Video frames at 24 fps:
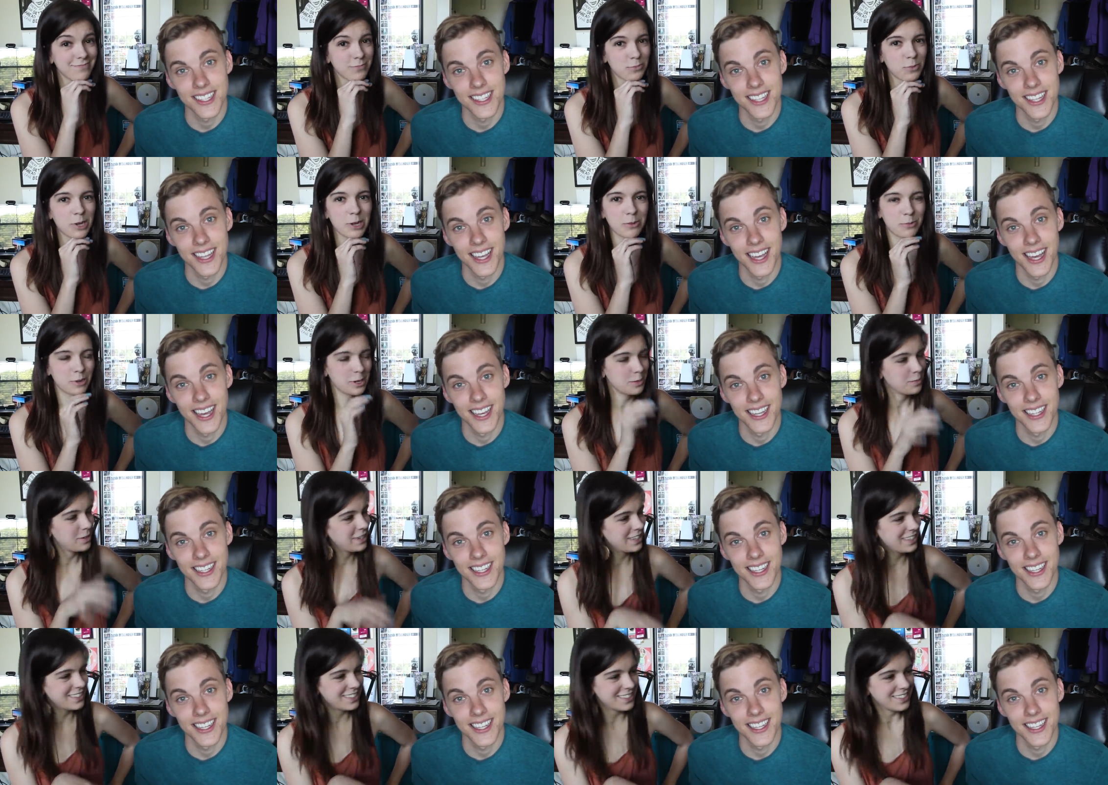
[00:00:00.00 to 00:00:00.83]
Speaker 1: Wait, what am I
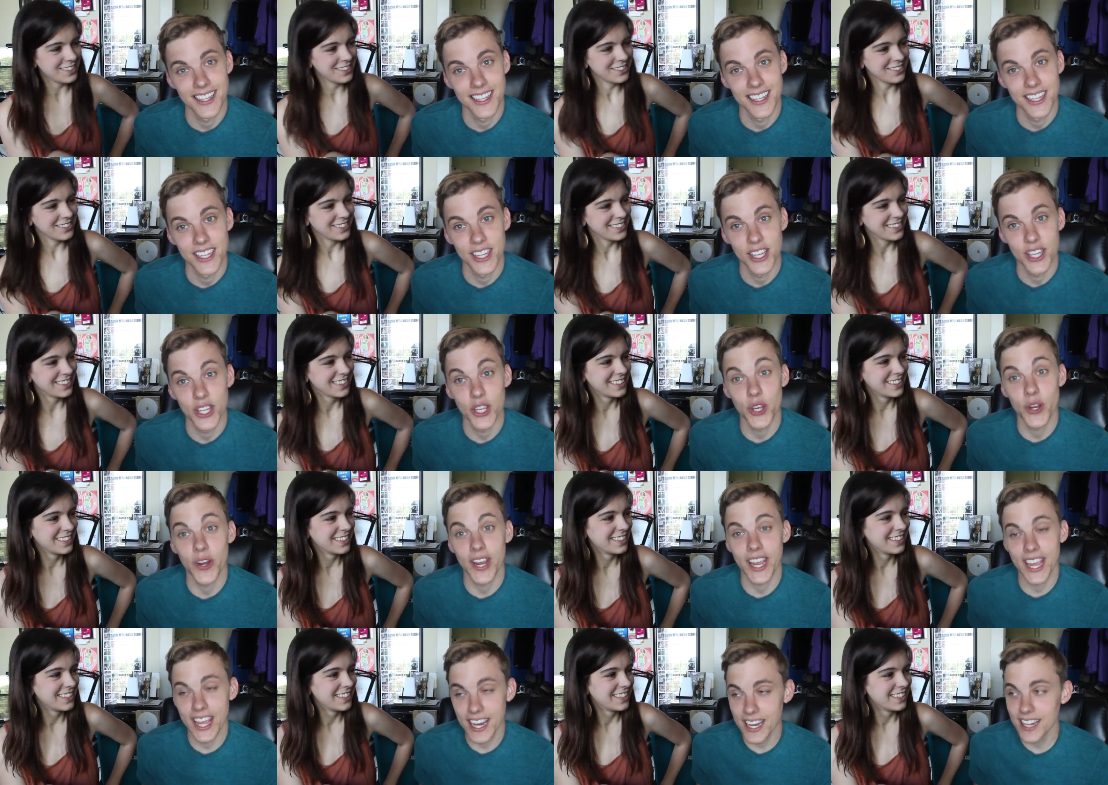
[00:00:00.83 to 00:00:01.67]
into?
Speaker 2: You're
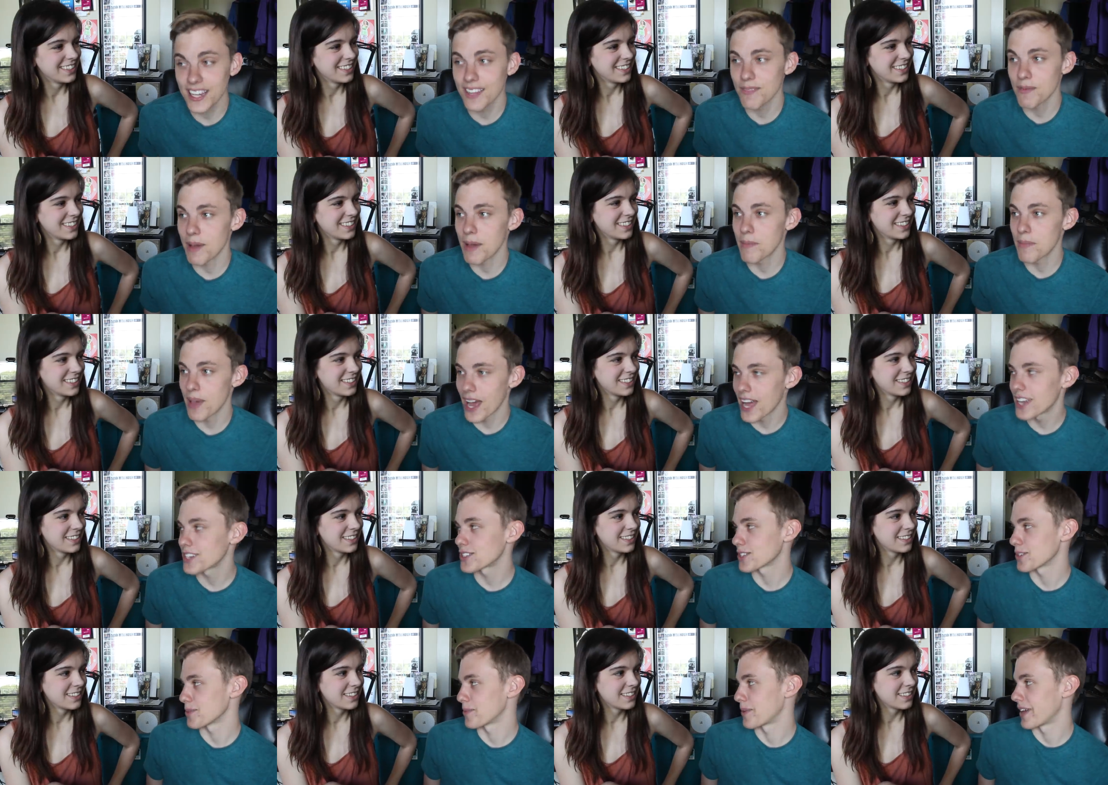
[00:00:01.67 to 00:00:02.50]
into my
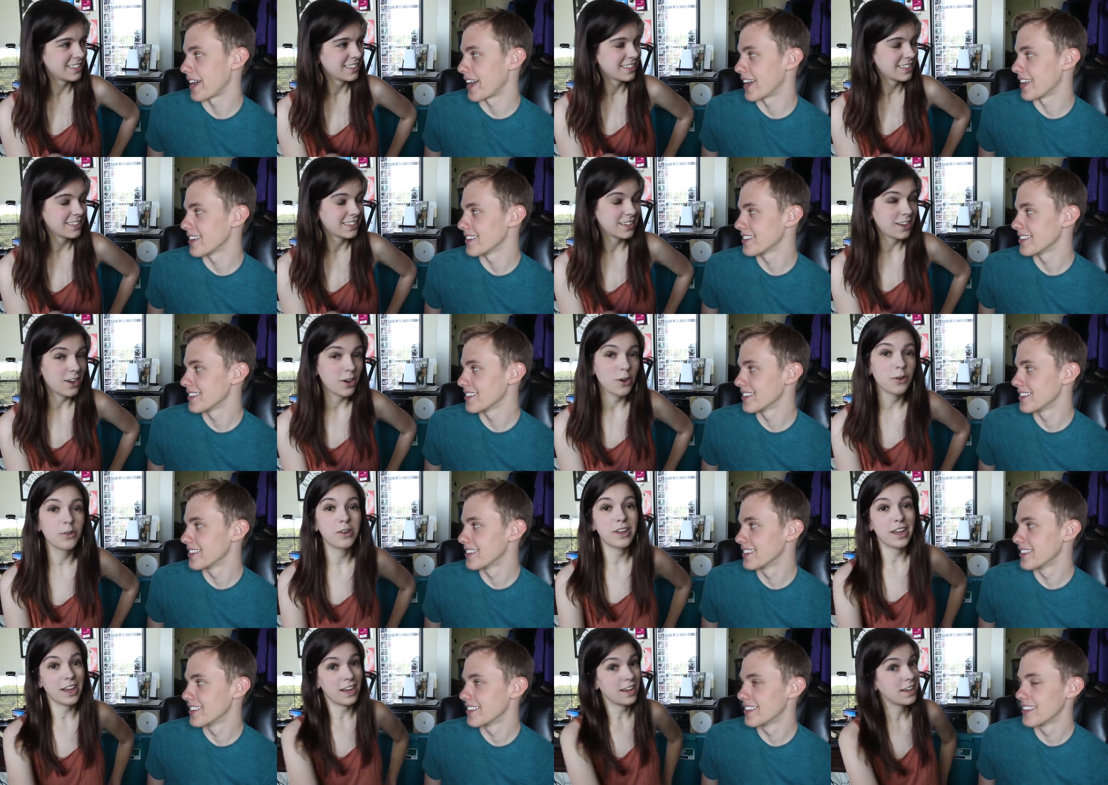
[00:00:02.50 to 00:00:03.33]
bachelor pad. Oh,
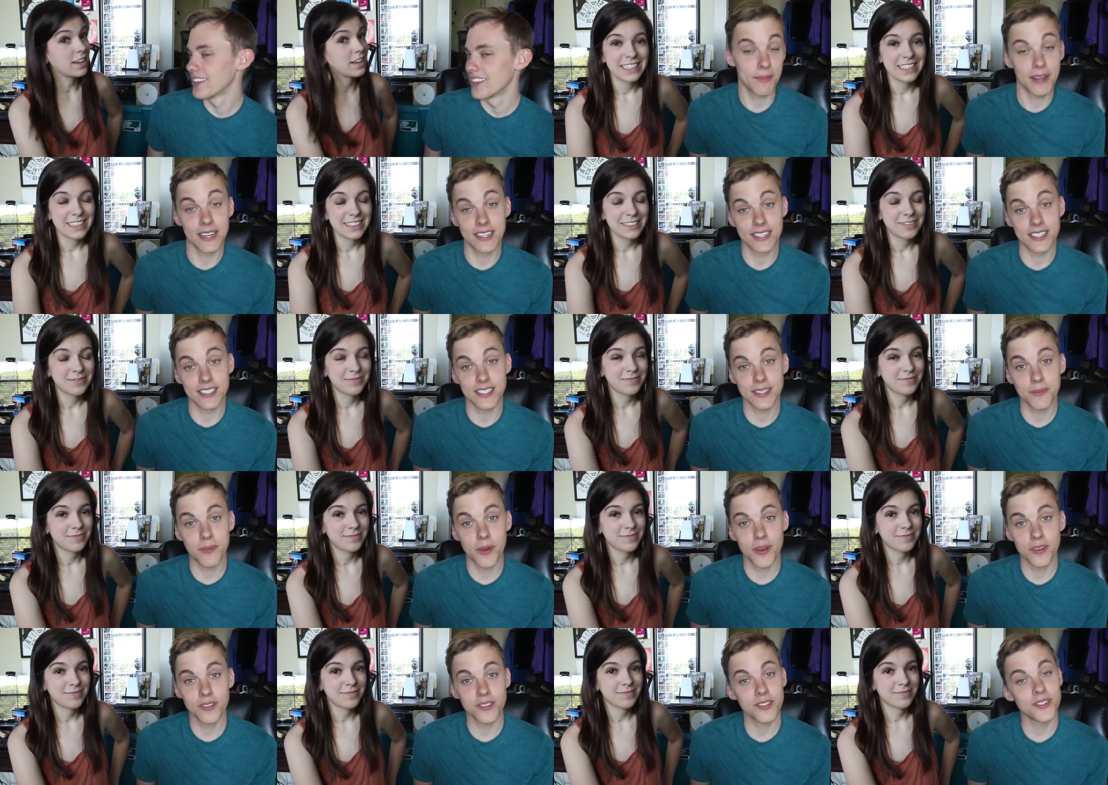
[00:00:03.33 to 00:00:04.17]
yeah. My Disney
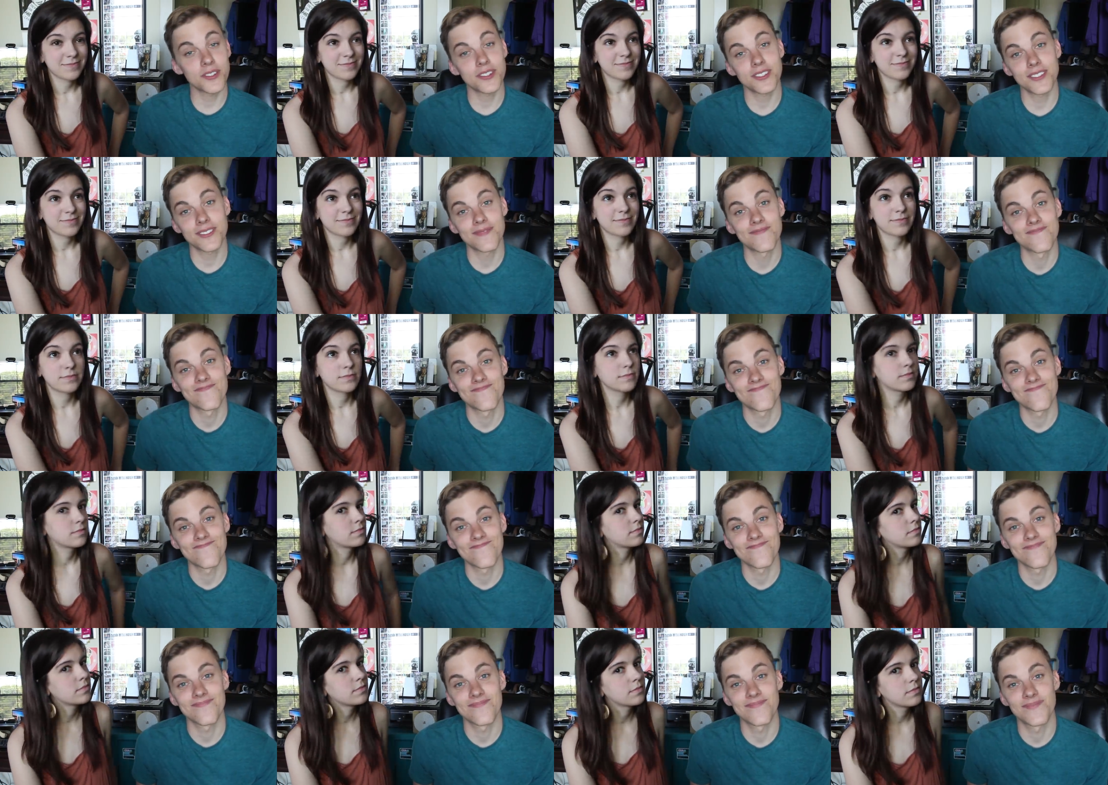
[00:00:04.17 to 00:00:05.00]
posters,
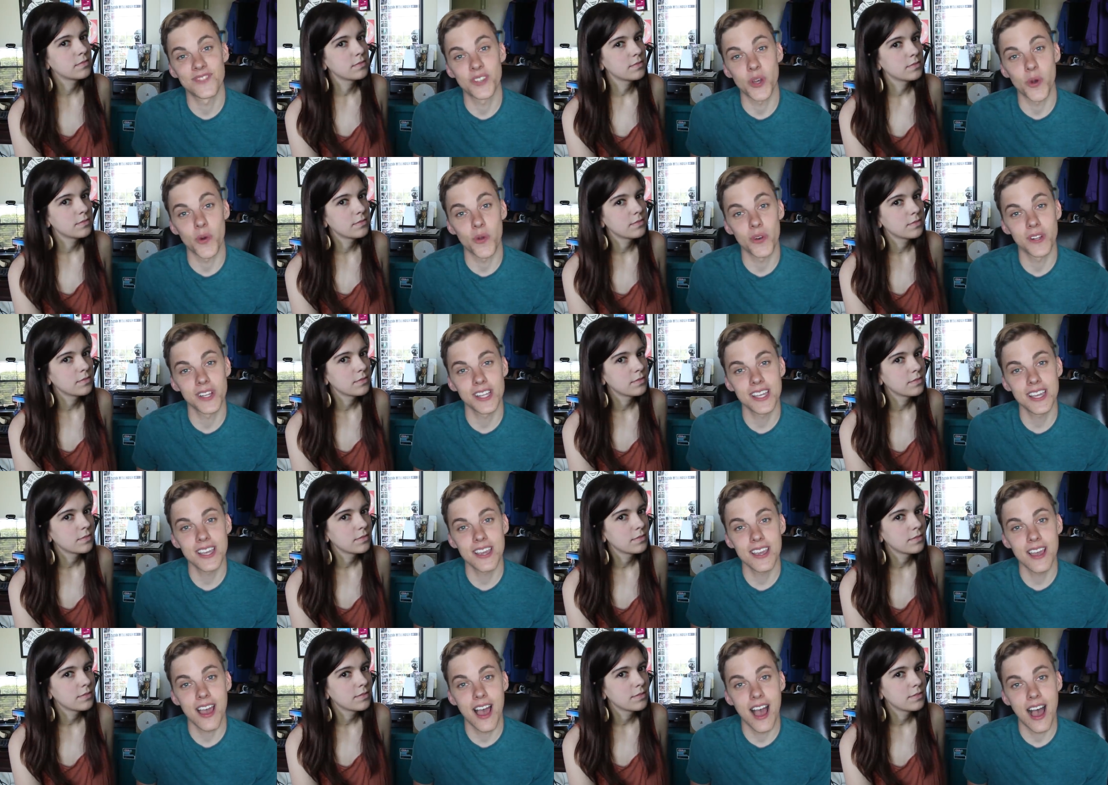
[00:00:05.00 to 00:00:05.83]
totally